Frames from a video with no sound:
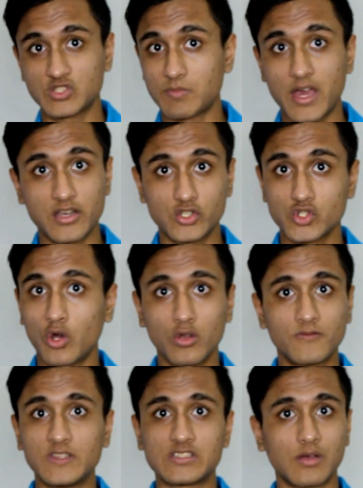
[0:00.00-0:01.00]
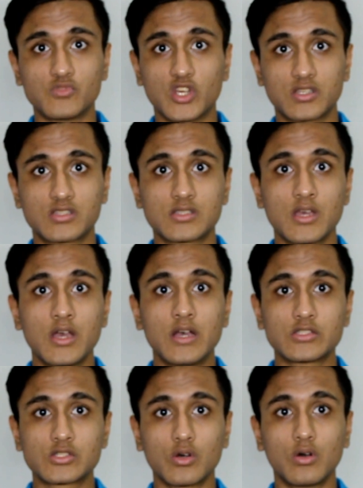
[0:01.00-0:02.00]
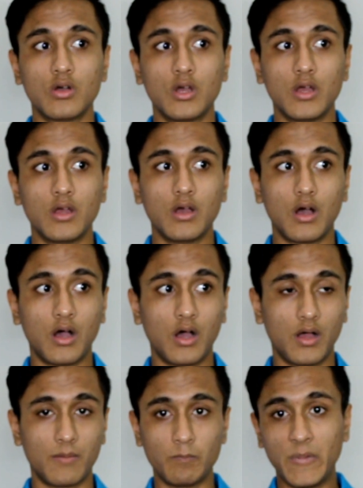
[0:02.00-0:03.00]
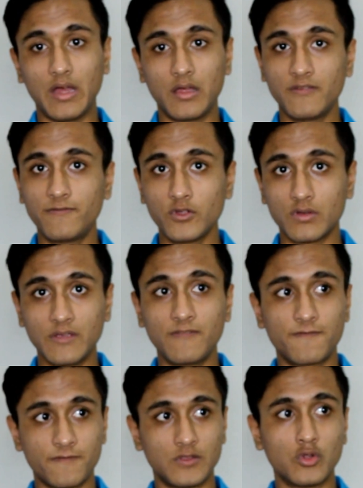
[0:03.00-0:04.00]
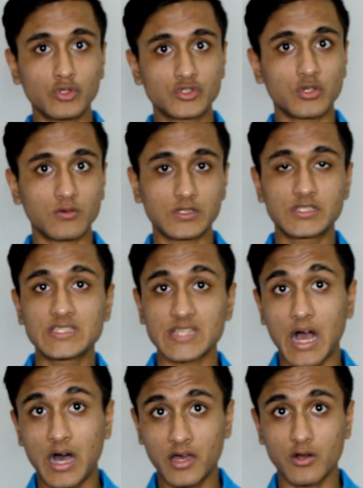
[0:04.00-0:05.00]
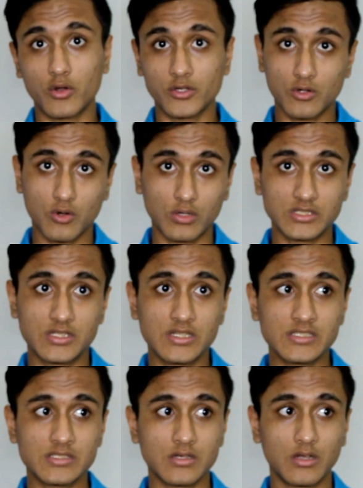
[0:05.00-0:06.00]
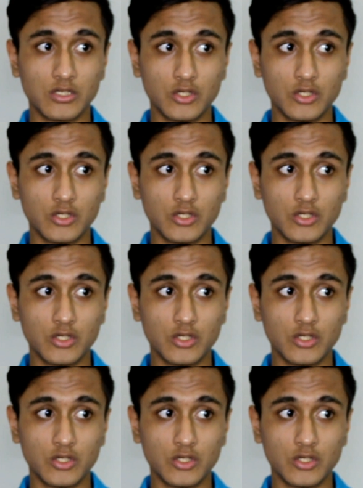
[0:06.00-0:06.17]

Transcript: Spanish, all of these subjects. So if those universities are on your college list,